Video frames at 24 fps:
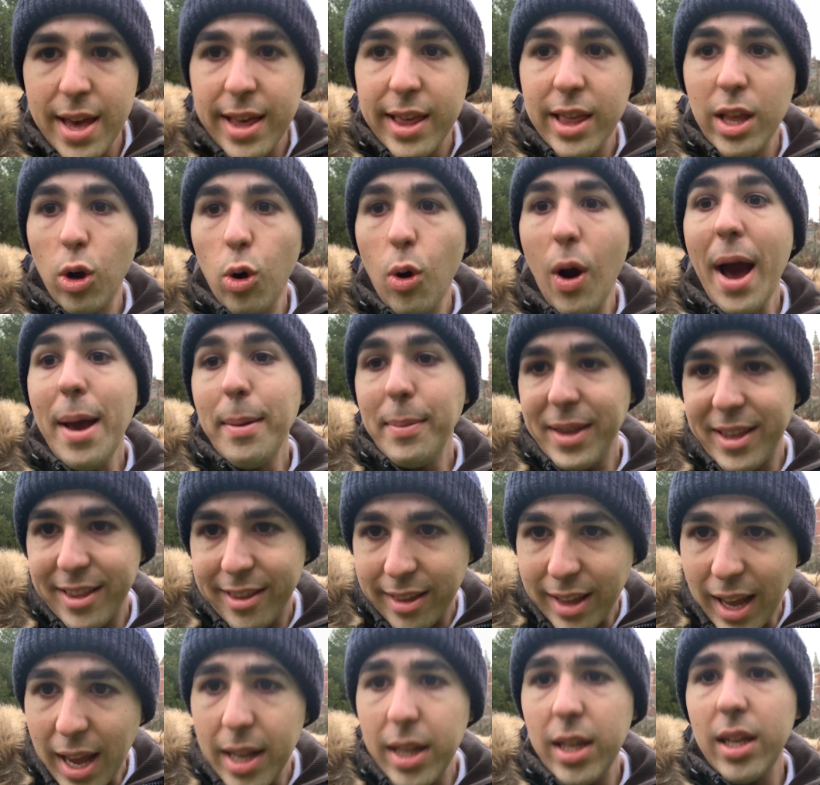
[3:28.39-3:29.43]
So I'm
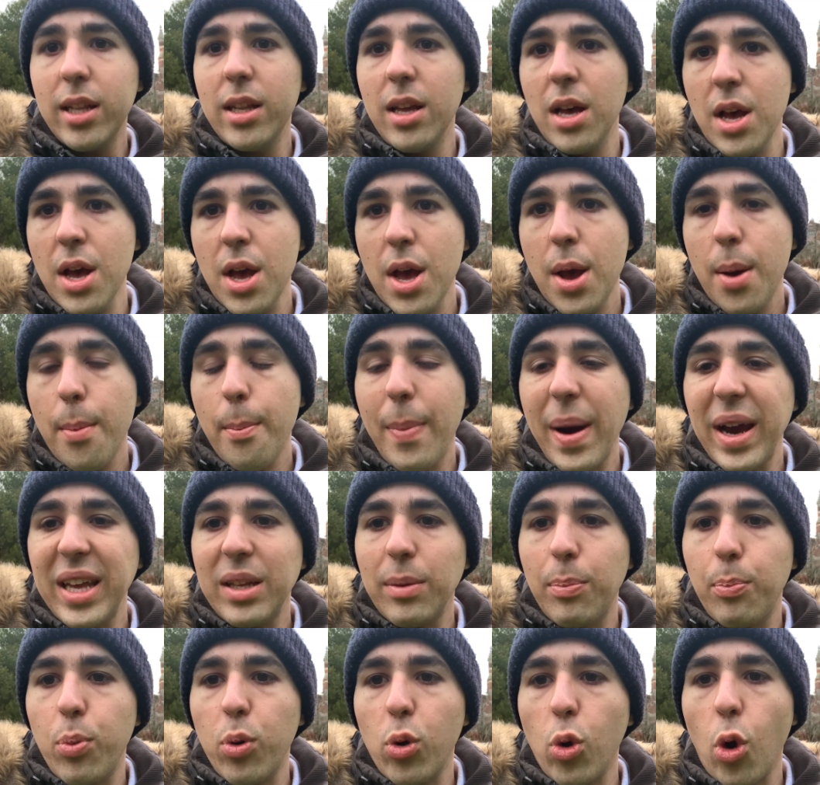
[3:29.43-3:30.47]
excited by
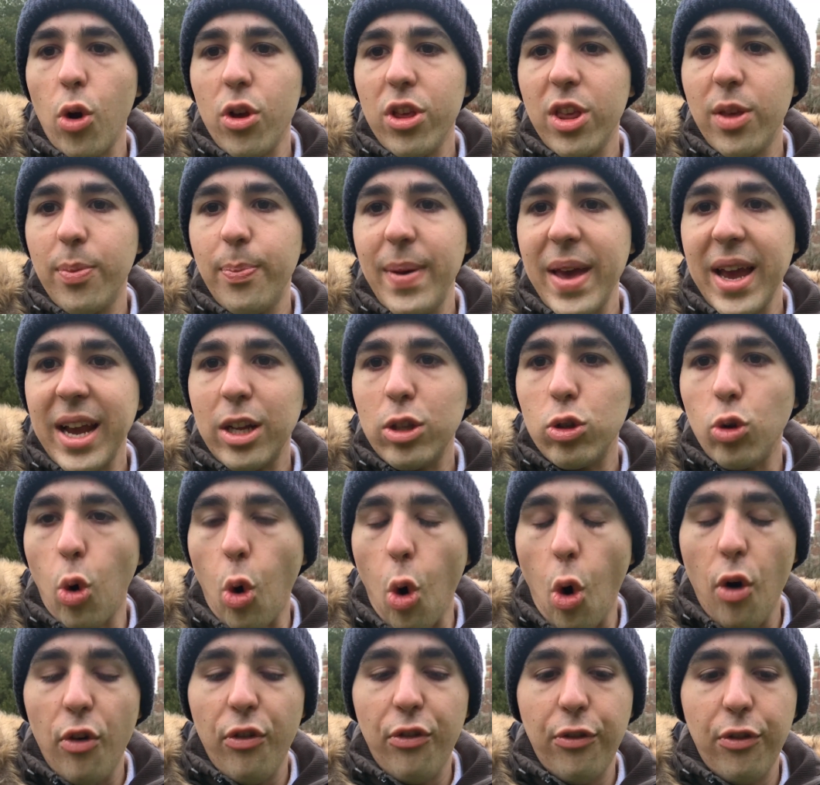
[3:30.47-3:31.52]
the prospect
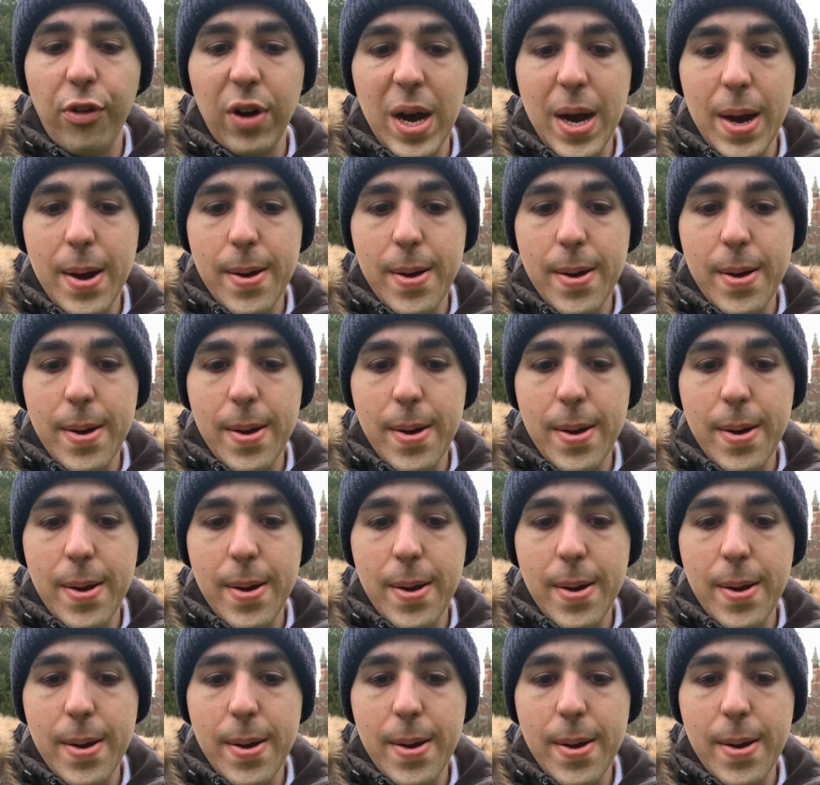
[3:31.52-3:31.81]
of